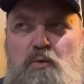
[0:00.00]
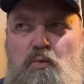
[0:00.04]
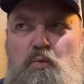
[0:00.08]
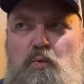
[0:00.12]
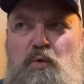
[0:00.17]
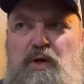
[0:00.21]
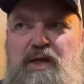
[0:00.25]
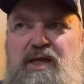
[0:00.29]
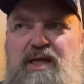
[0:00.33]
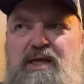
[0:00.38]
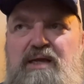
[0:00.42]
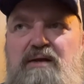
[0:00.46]

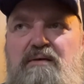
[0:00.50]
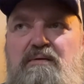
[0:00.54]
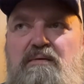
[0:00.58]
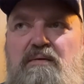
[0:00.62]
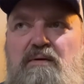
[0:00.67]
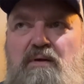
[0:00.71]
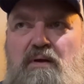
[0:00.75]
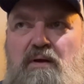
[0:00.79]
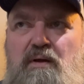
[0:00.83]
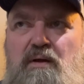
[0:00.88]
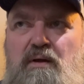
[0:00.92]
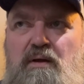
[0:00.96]
we
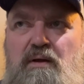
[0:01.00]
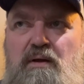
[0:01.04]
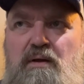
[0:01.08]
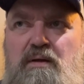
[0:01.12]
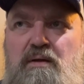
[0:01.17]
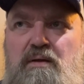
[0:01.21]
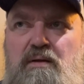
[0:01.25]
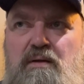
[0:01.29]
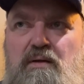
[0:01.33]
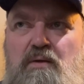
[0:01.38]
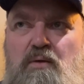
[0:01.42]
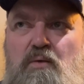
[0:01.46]

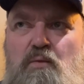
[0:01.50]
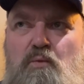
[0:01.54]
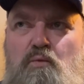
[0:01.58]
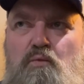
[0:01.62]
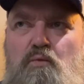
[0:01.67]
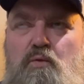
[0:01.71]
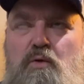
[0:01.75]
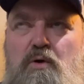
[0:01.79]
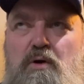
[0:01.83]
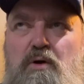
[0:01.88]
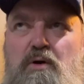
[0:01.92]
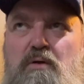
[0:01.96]

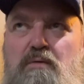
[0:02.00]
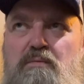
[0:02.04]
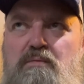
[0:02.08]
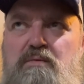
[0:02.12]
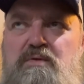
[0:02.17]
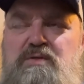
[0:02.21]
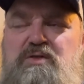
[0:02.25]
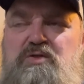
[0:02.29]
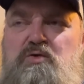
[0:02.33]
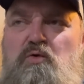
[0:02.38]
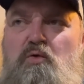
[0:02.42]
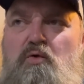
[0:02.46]

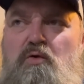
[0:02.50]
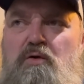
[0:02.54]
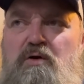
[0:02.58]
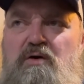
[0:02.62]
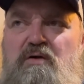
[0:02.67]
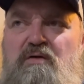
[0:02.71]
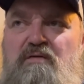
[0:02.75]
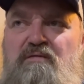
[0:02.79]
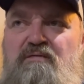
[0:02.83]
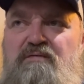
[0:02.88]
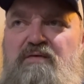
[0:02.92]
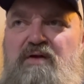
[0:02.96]
were sort
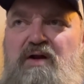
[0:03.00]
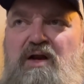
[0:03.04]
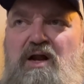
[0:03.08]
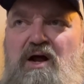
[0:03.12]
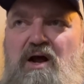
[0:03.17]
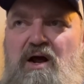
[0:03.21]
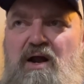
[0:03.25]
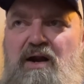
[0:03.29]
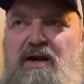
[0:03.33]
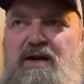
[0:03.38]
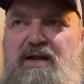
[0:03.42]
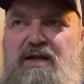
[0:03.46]
of
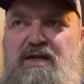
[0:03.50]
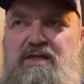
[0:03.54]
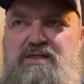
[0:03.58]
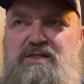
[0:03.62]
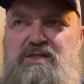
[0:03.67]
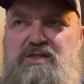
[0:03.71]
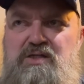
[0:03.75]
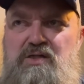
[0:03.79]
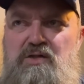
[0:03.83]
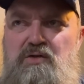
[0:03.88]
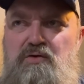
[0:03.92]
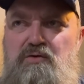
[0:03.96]

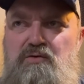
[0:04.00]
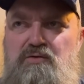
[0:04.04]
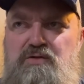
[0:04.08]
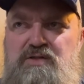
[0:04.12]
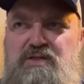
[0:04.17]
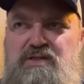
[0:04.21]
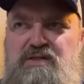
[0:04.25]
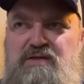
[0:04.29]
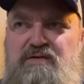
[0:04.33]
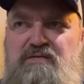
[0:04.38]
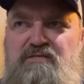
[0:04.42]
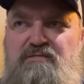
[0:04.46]

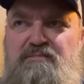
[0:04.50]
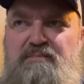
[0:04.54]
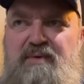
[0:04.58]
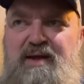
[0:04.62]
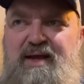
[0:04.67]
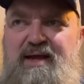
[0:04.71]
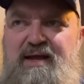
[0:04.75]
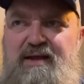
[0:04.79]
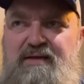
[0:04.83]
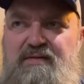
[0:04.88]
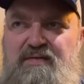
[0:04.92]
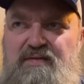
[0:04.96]
non-exclusive
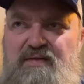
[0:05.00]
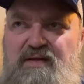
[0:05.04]
back